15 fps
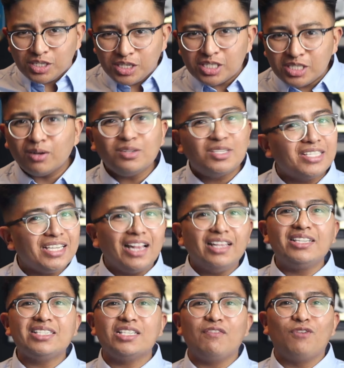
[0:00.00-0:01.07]
She started
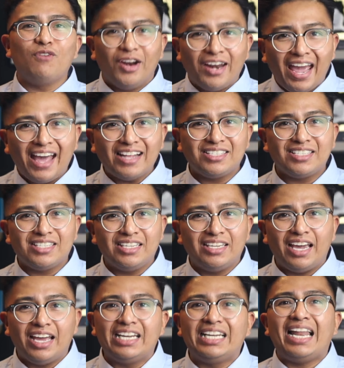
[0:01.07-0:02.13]
selling stuff on Etsy,
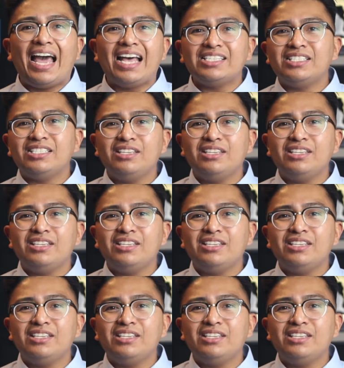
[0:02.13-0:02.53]
and last